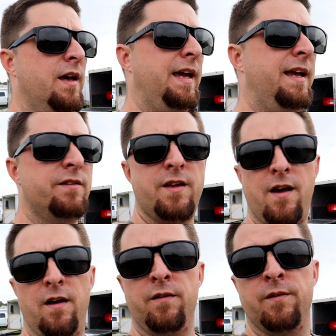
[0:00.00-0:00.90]
And
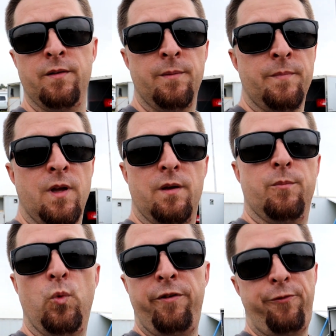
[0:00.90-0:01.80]

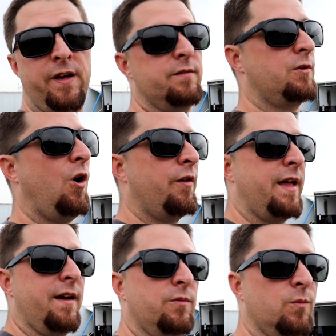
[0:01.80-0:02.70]
we fit all
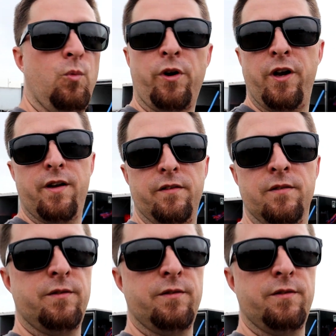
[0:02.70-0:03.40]
that. We're good,